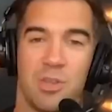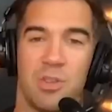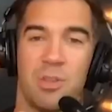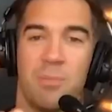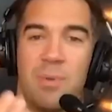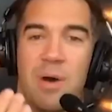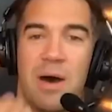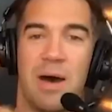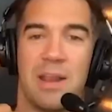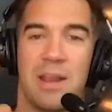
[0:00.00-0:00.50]
So the
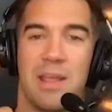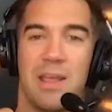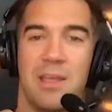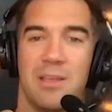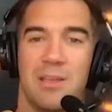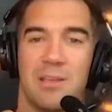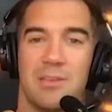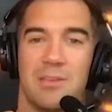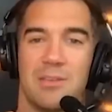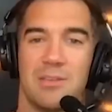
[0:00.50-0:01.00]

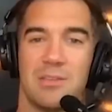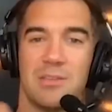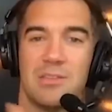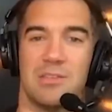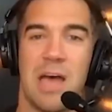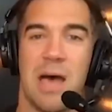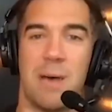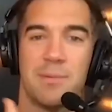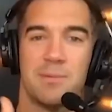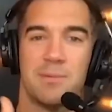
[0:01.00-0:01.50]
body
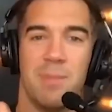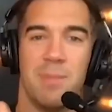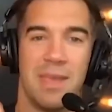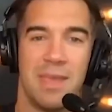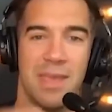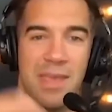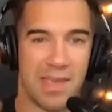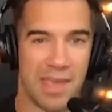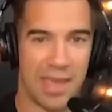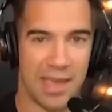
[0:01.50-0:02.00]
stops
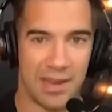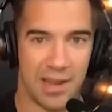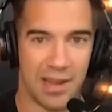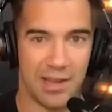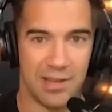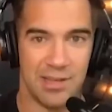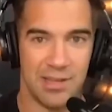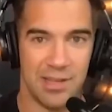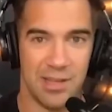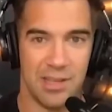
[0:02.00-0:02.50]
making
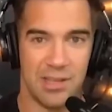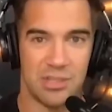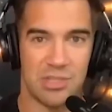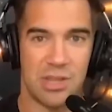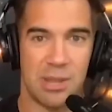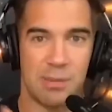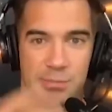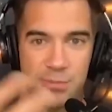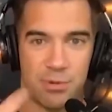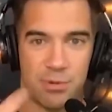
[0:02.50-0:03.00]
NAD,
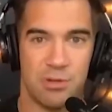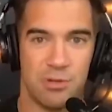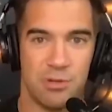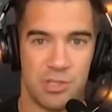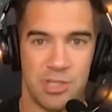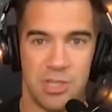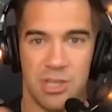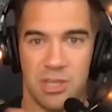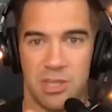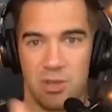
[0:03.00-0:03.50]
stops
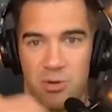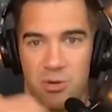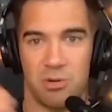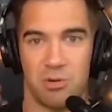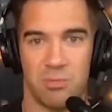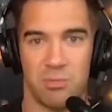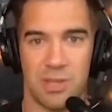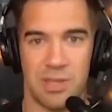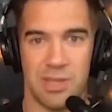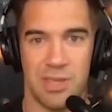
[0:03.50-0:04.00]
producing it the
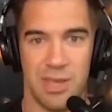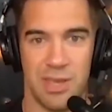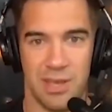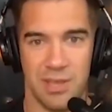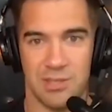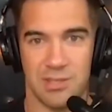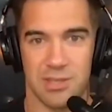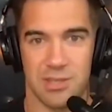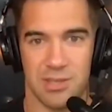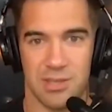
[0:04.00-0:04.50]
older we
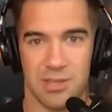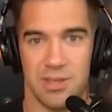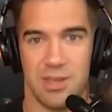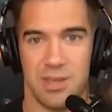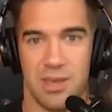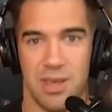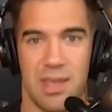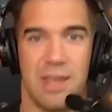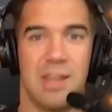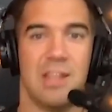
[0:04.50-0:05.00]
get.
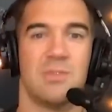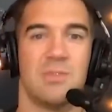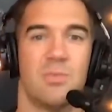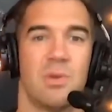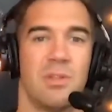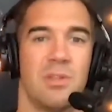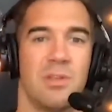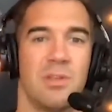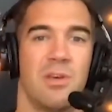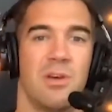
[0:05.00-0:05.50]
And it's
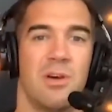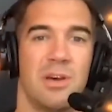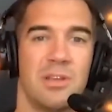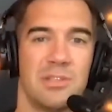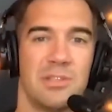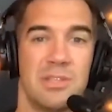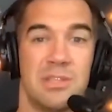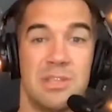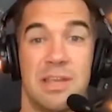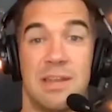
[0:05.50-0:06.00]
one of the
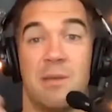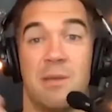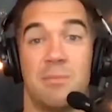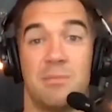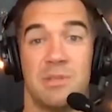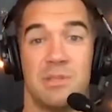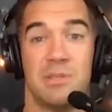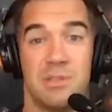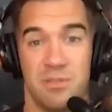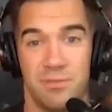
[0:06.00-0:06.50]
causes that
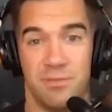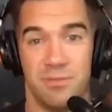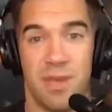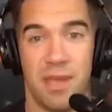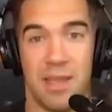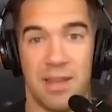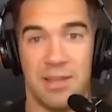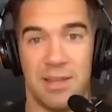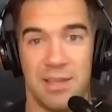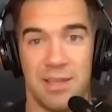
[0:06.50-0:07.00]
helps us
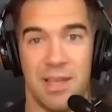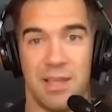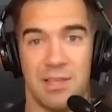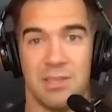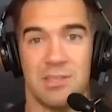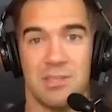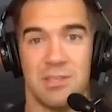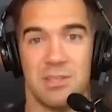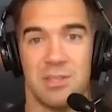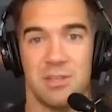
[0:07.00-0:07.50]
defend
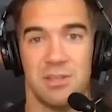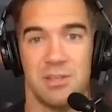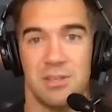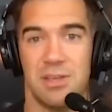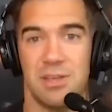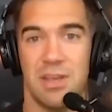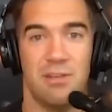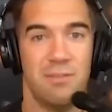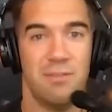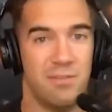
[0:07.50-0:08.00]
against
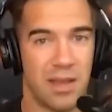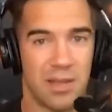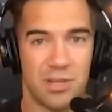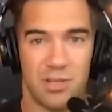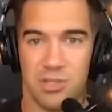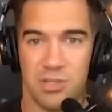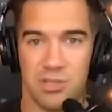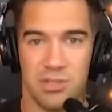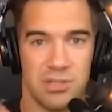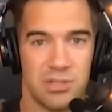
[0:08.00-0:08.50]

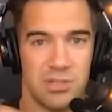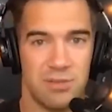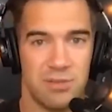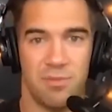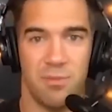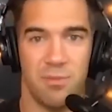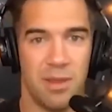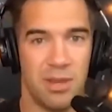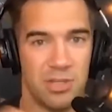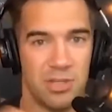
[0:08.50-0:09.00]
infections,
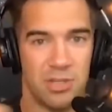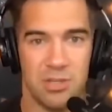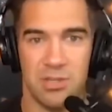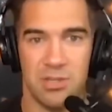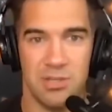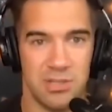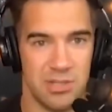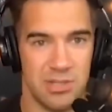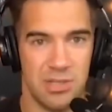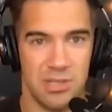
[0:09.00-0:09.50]
inflammation,
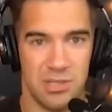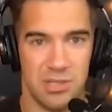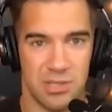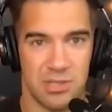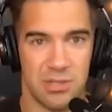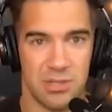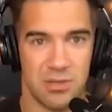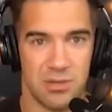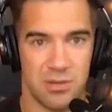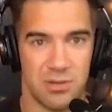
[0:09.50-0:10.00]

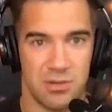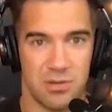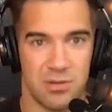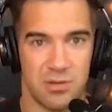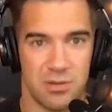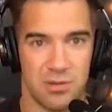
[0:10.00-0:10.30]
disease. Well,